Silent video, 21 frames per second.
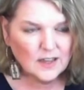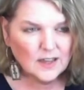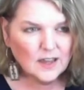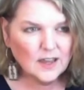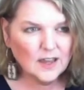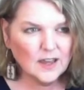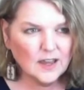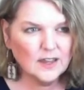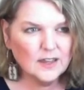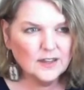
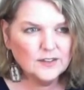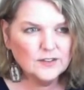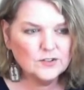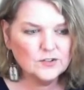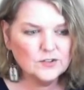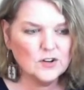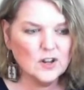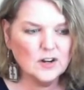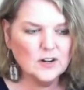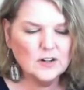And
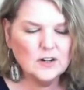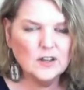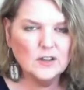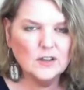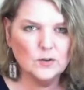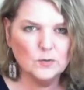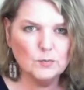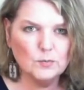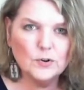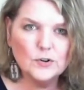there's not
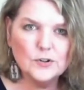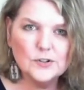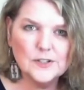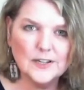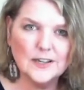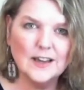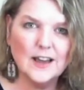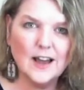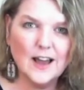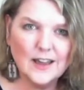another
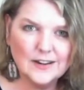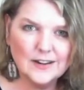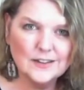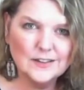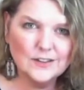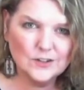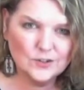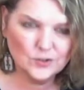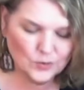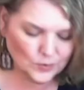person guiding
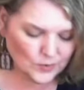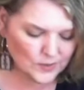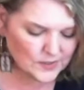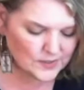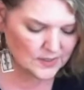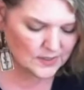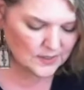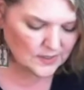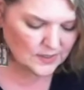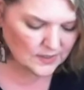the
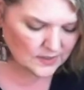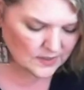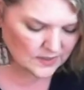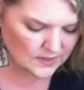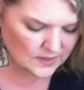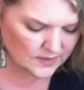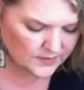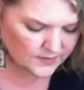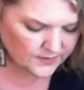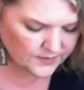
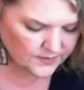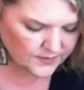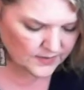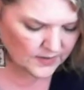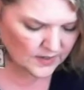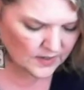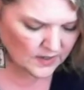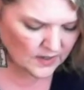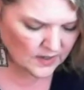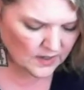choices.
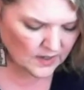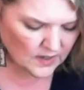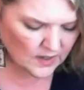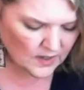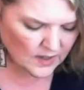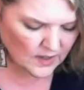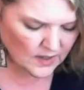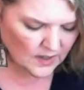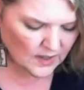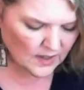
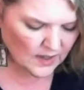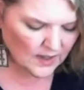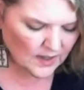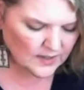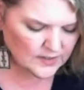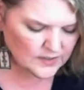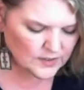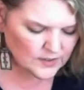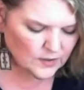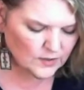
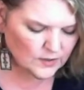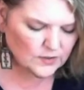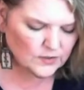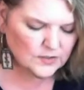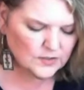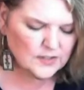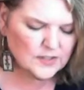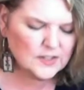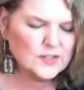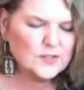And so
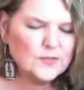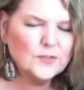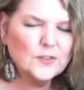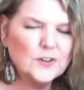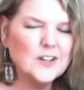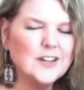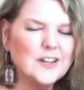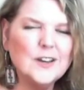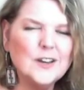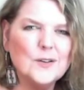there's this
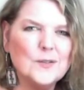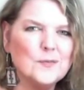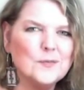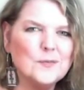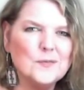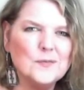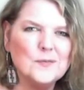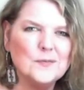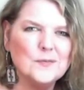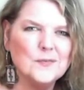
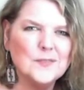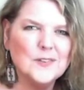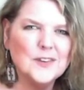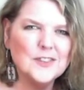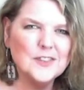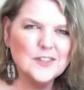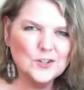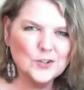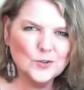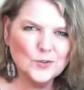freedom in
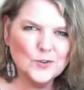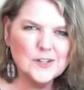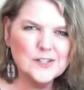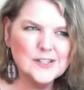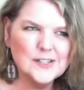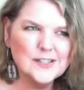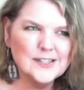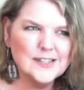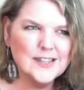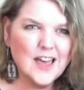the
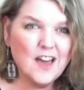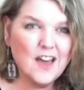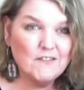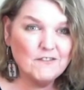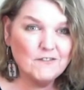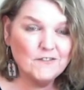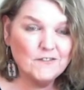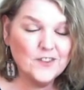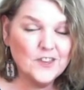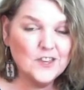choices that
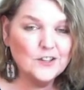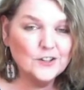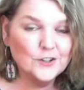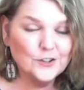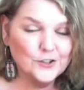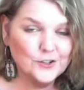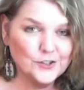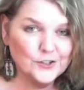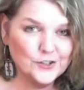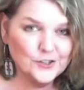
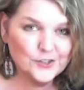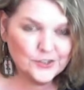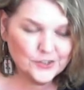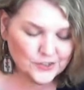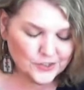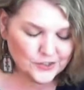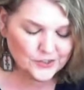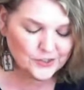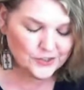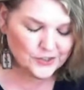feels
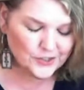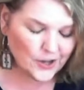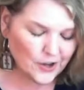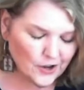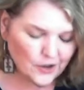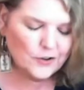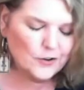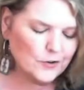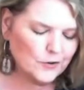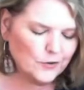
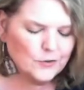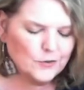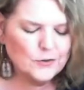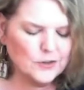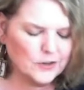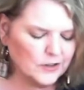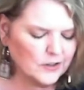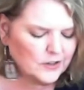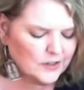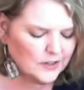so
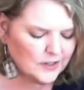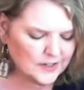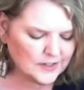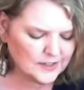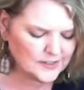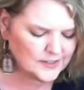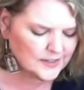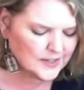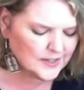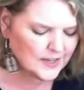good.
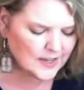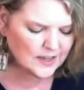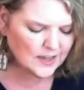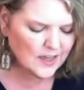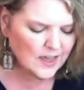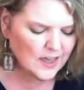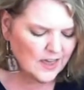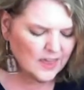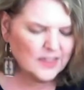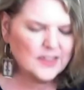It's like
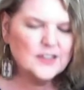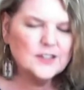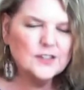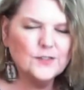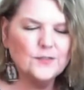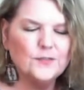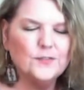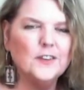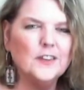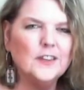
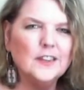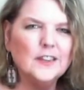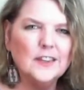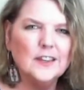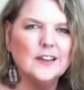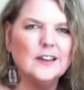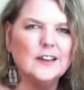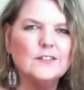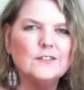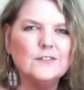this
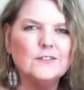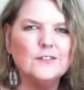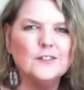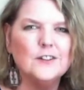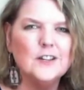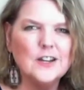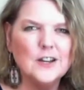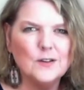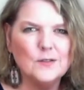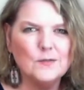feeling of
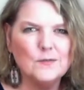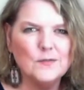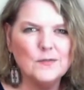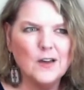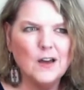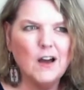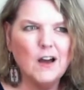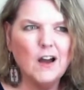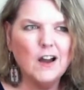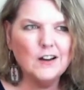freedom,
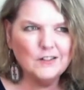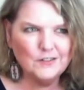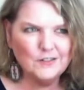heart